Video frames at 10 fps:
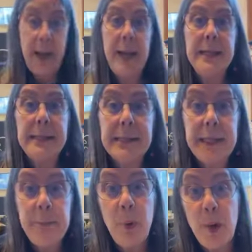Let's
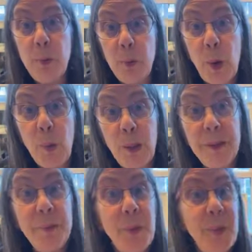keep on
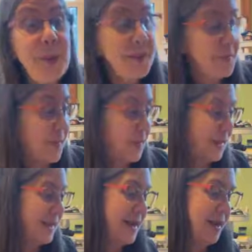rolling, rolling,
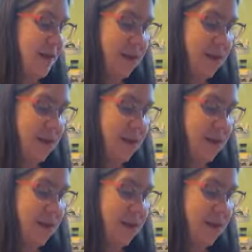rolling.